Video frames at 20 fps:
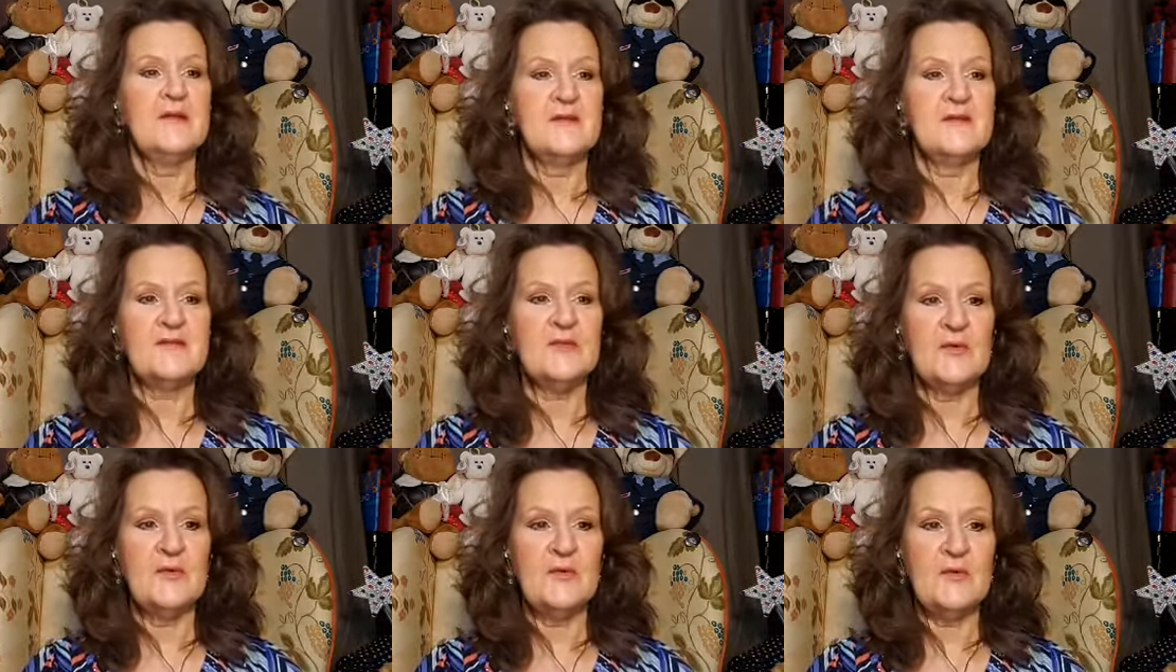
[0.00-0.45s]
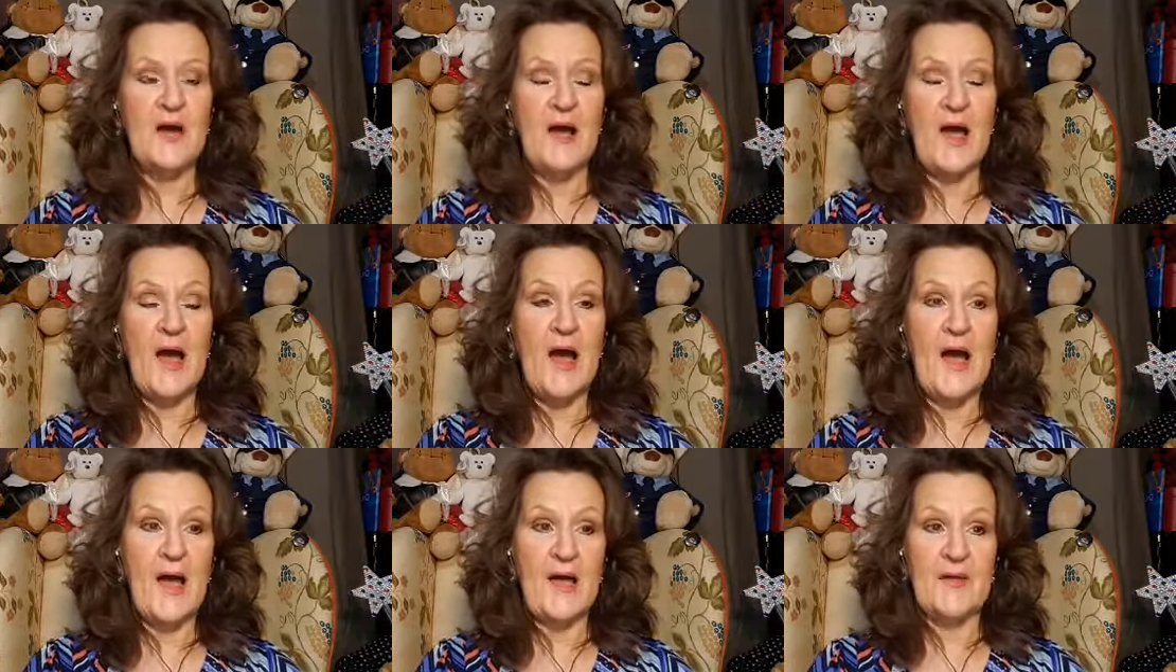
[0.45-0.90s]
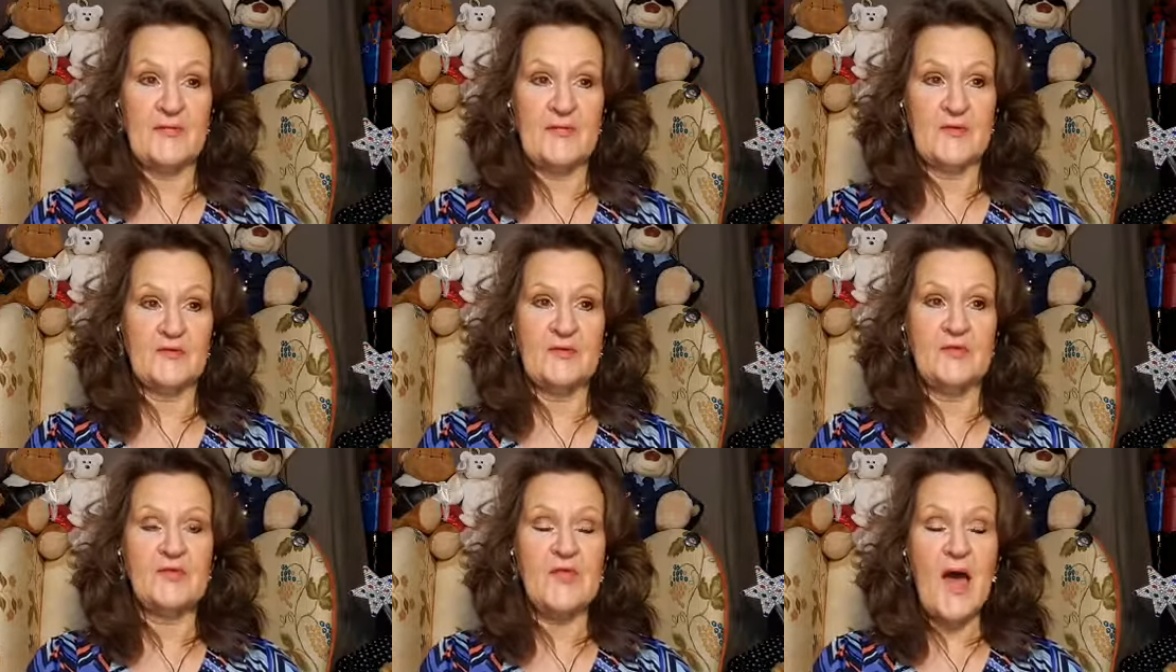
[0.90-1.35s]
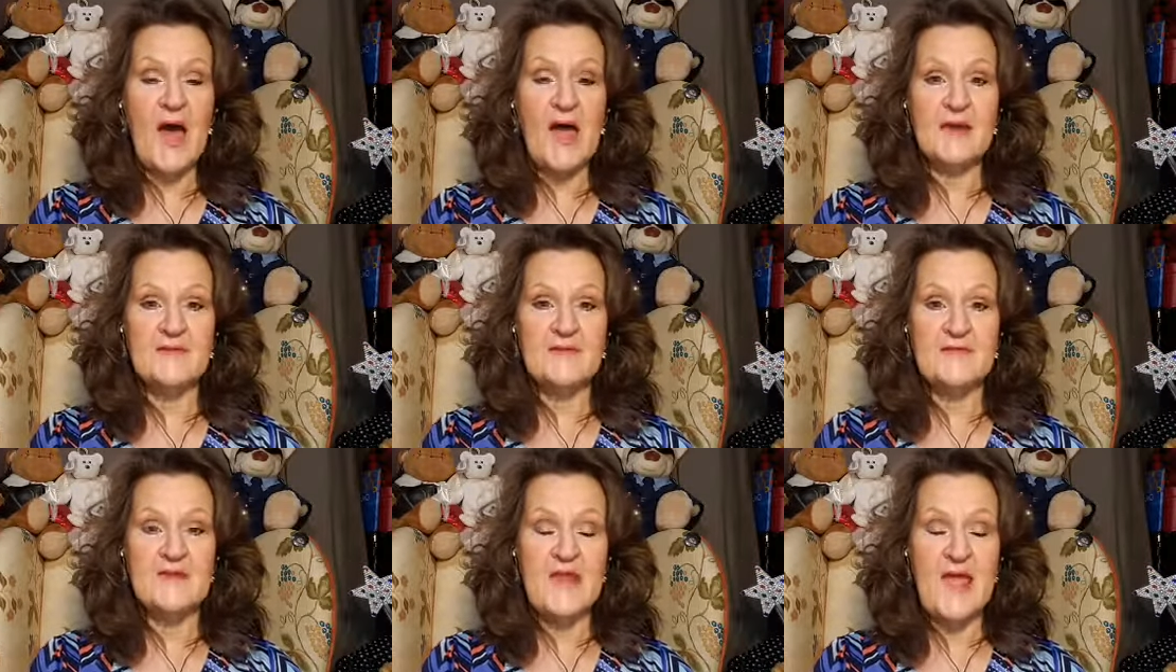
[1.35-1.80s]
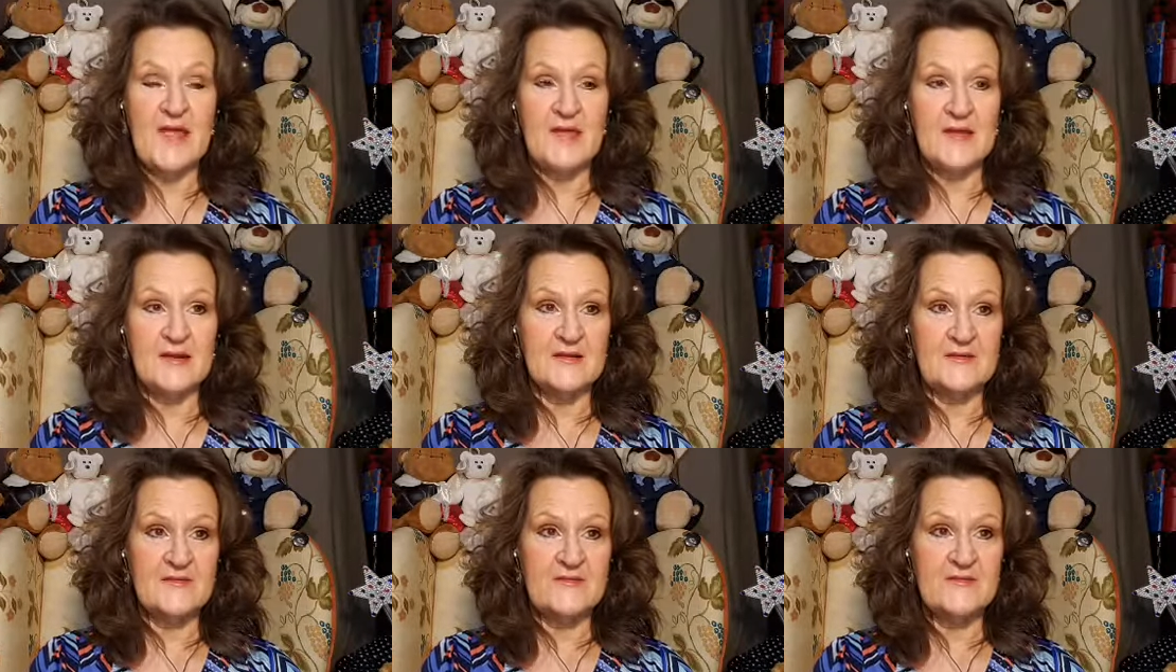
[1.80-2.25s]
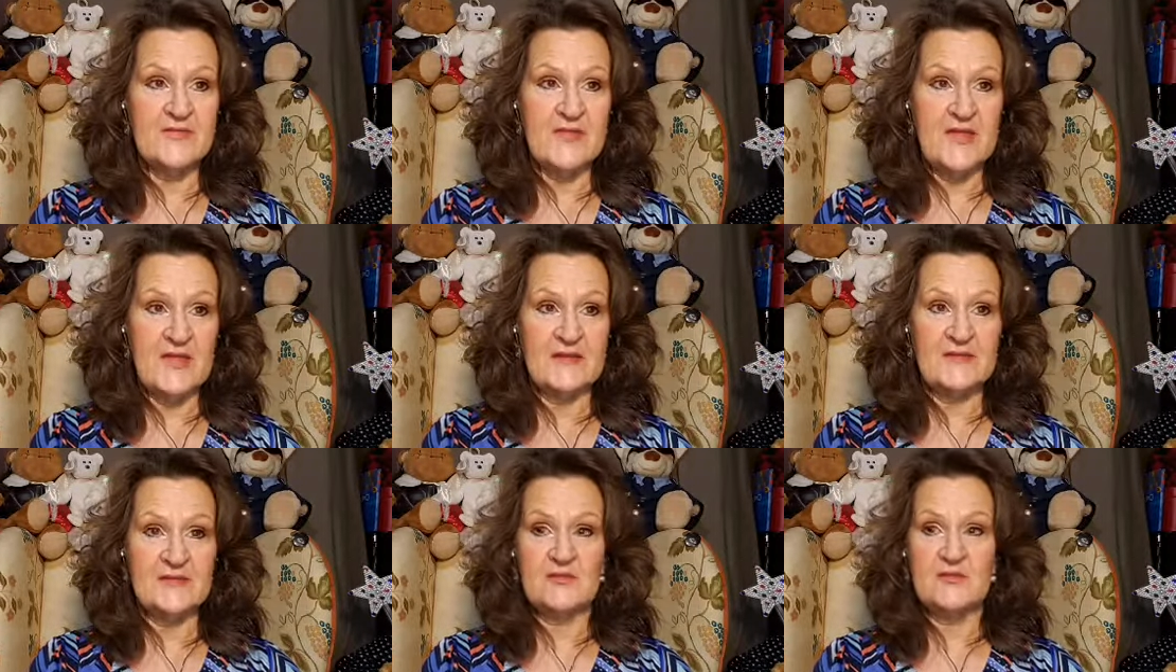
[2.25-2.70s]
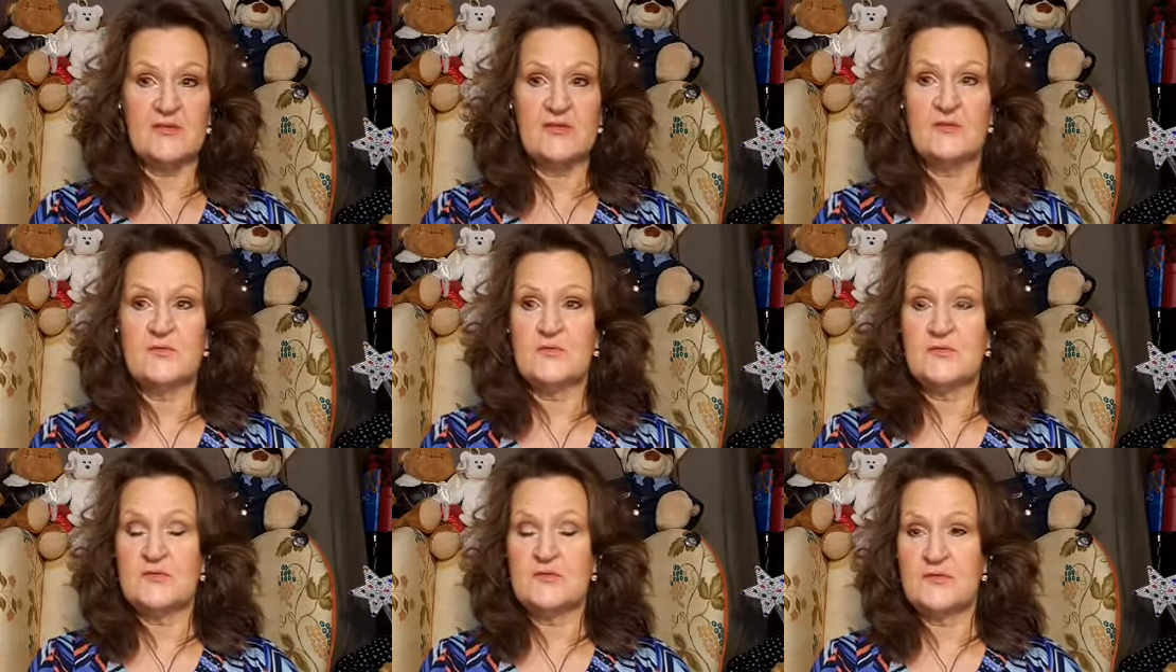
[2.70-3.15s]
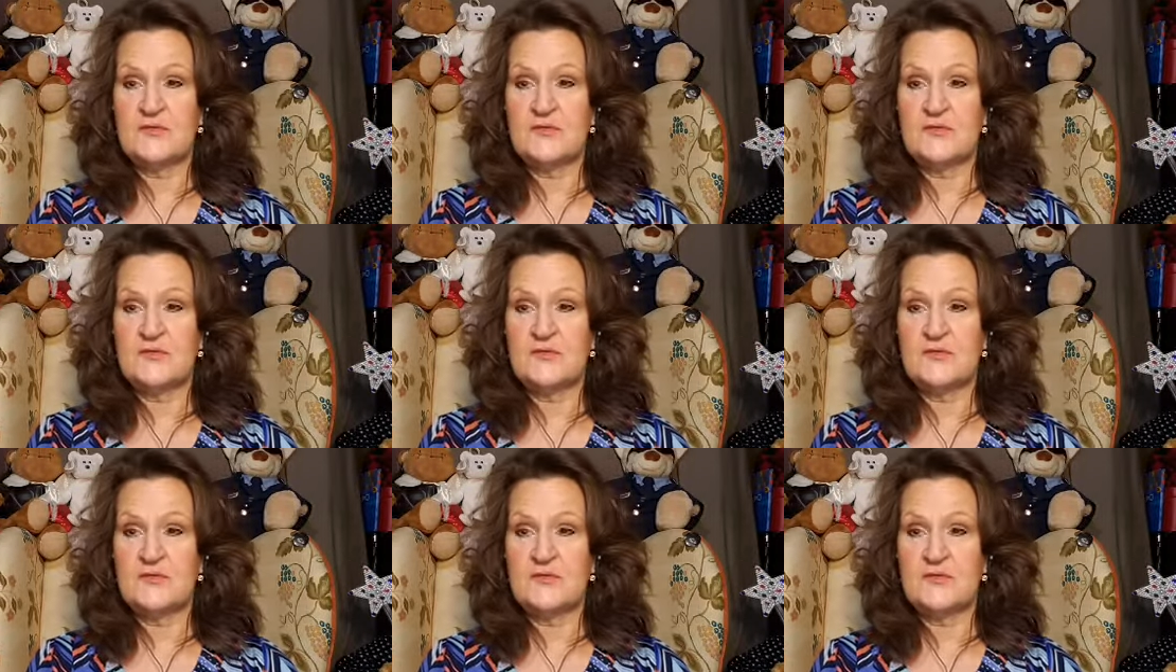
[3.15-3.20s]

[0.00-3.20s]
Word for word: So uh, there's a lot of negative things to